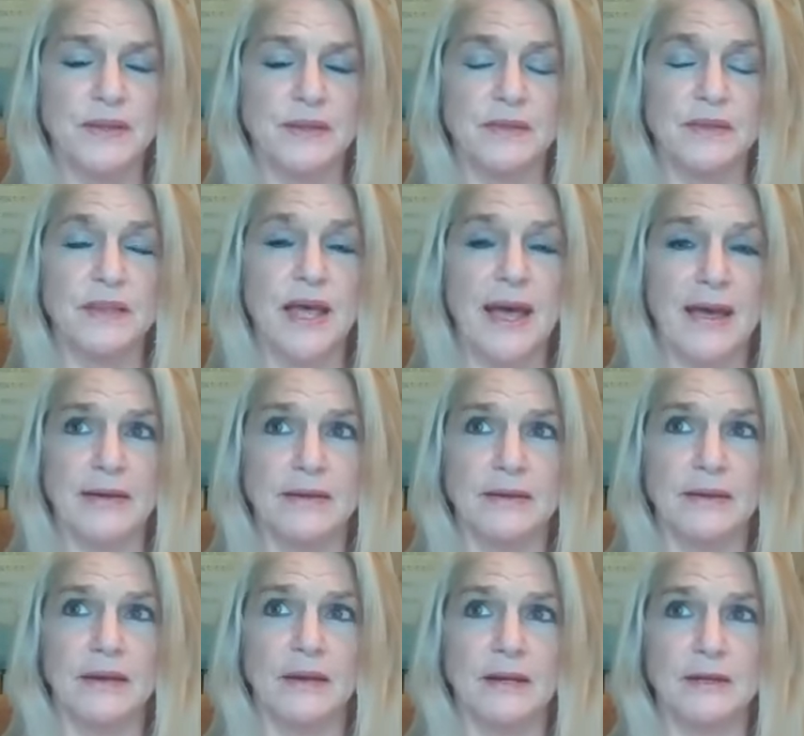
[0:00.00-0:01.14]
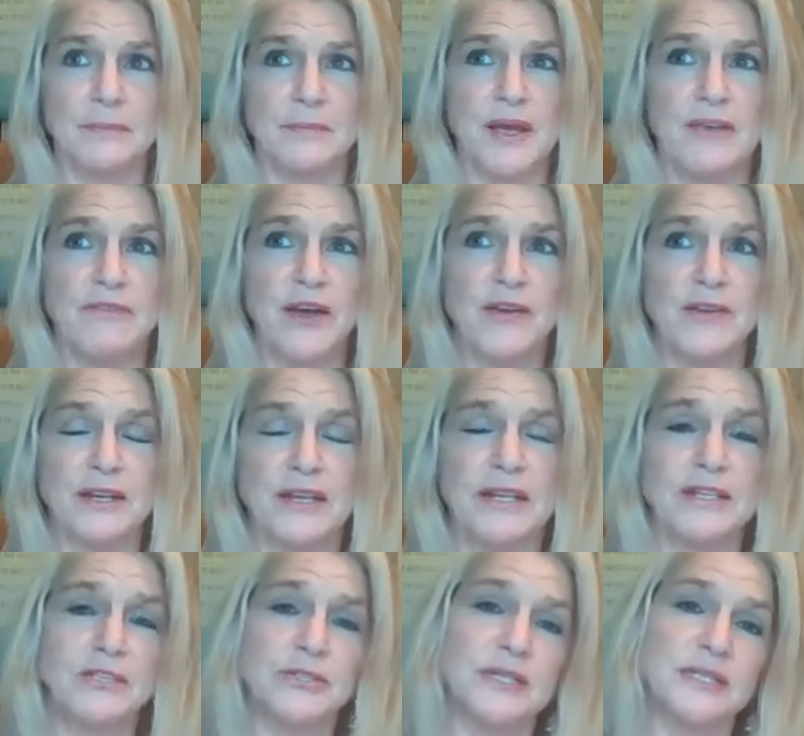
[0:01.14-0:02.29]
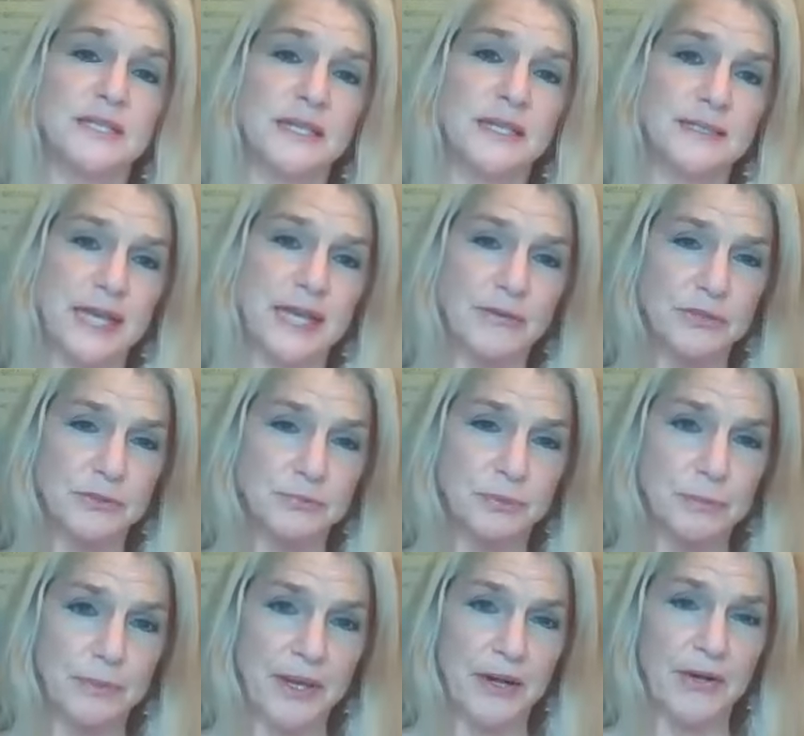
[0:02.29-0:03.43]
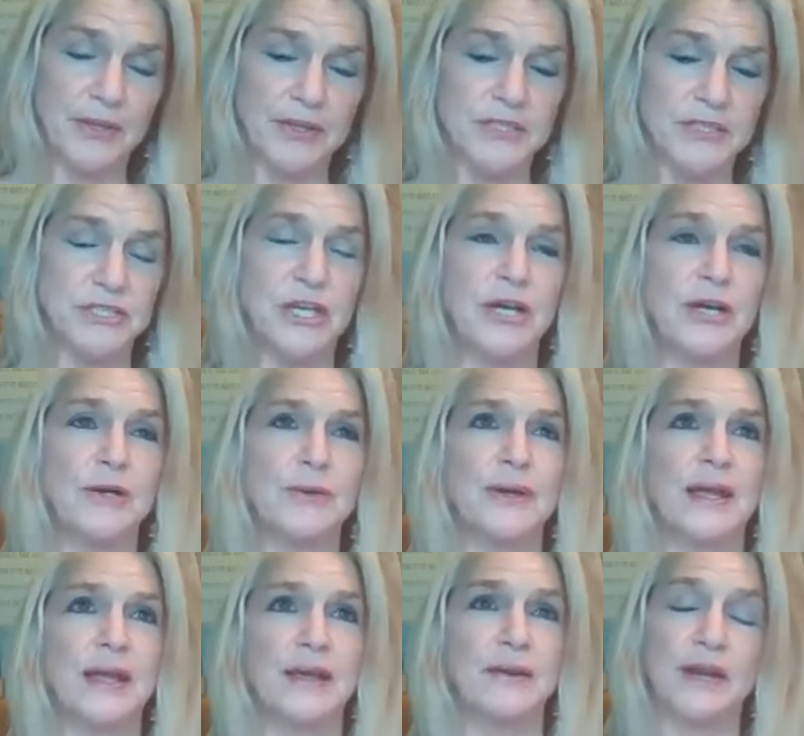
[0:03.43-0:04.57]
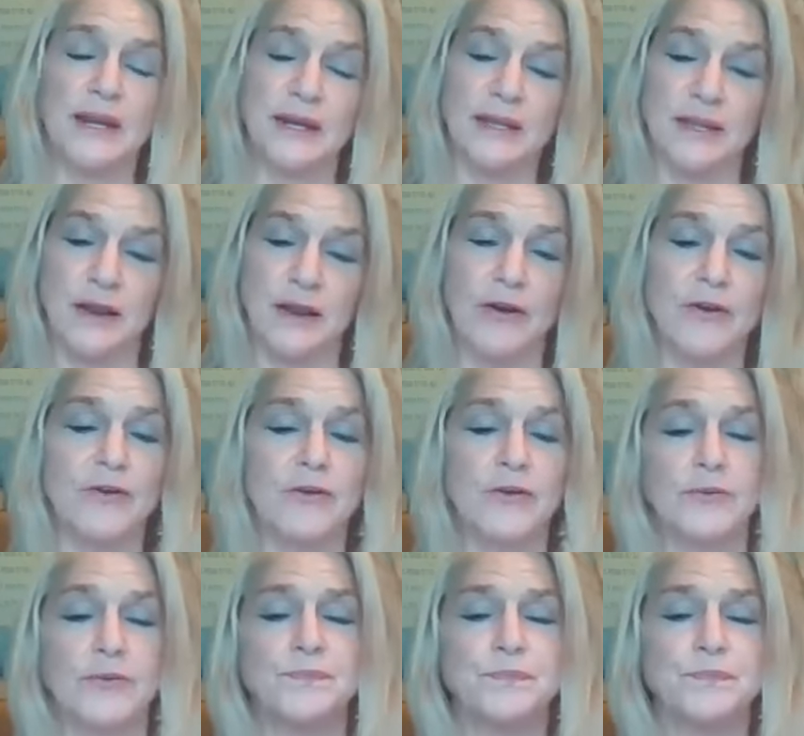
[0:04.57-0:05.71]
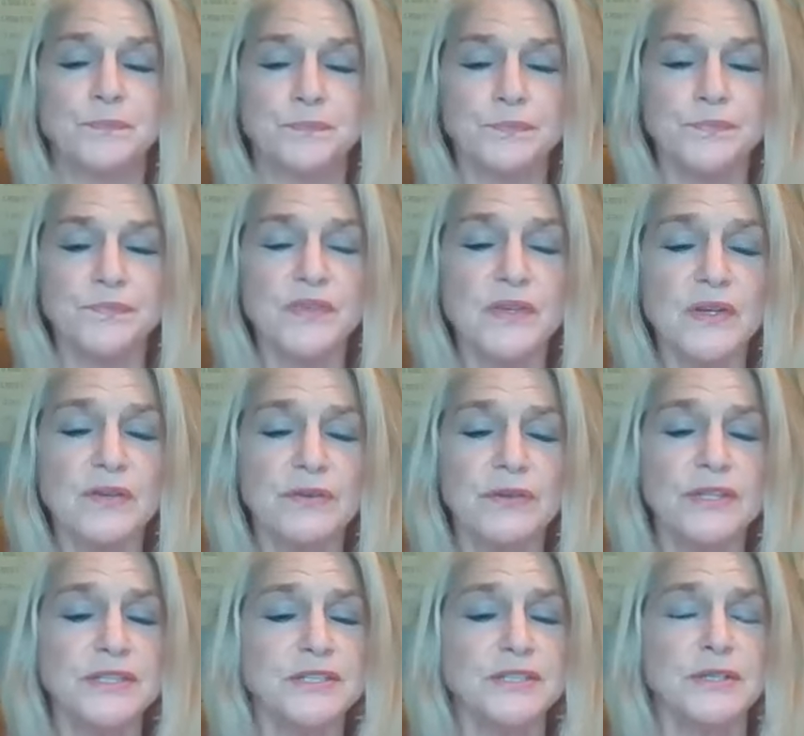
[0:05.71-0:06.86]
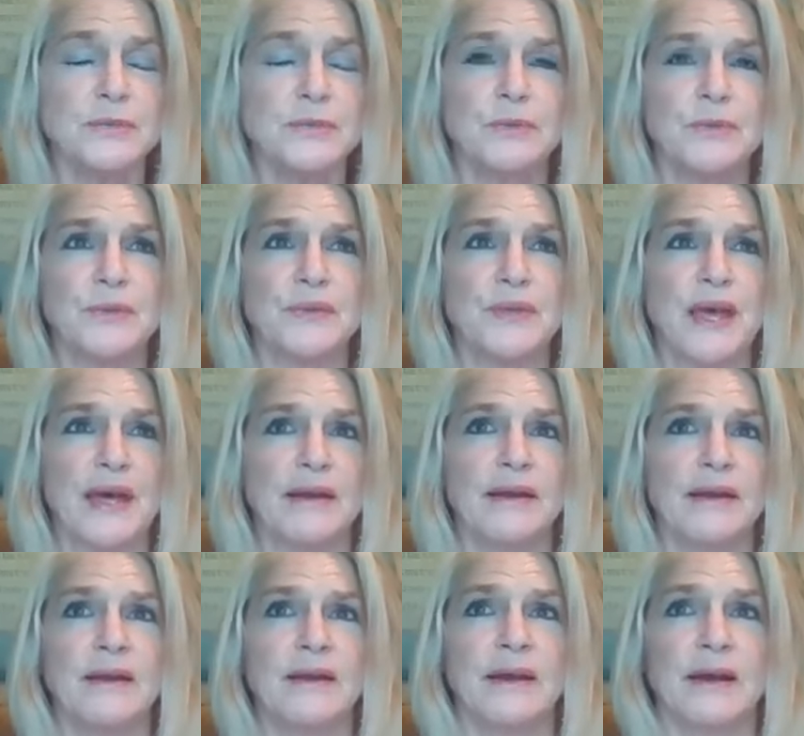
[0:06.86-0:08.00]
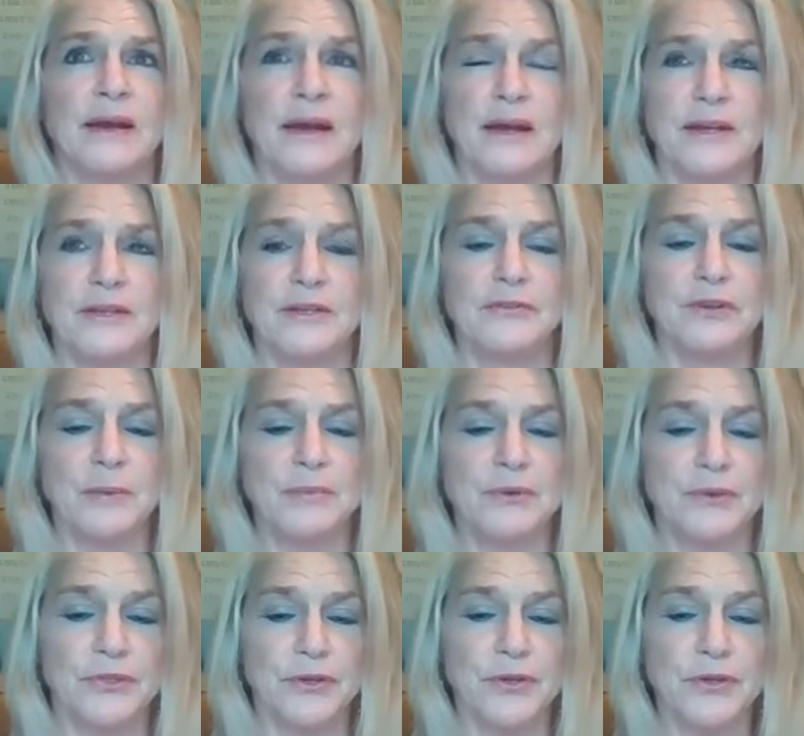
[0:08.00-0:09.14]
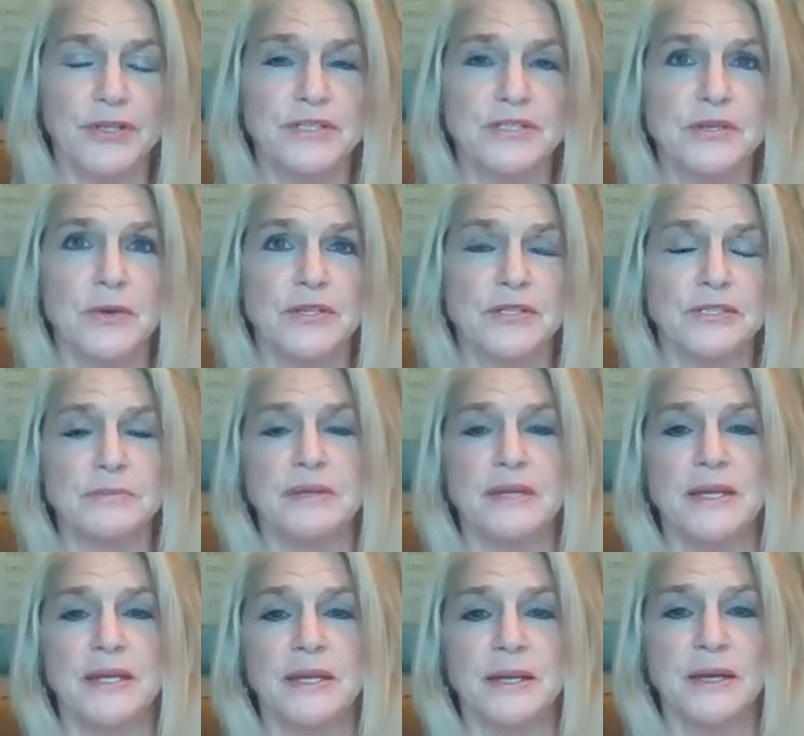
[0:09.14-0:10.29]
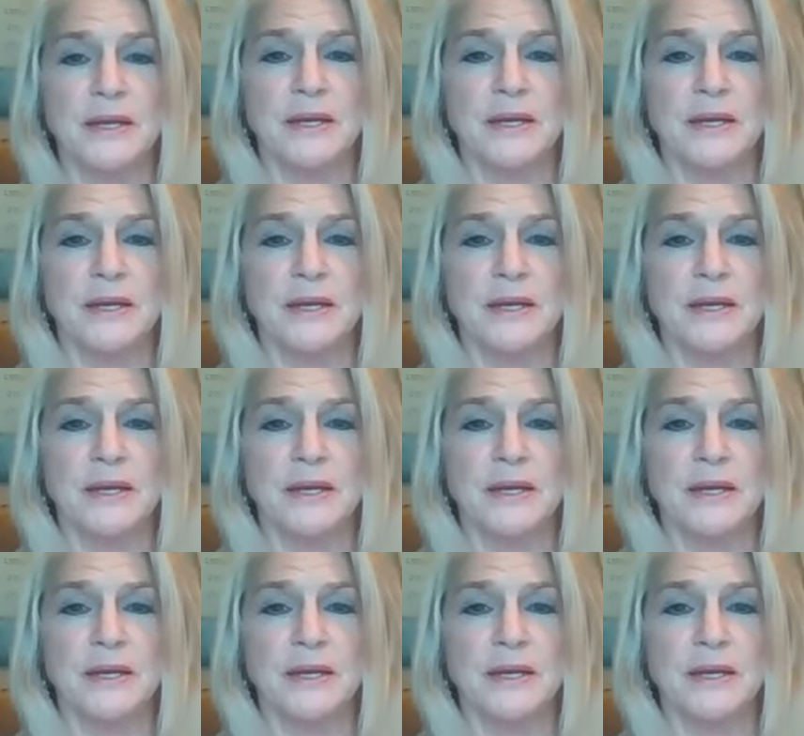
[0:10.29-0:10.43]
that I found it interesting as I was preparing the show and writing the article for this new moon, that November 3rd is going to be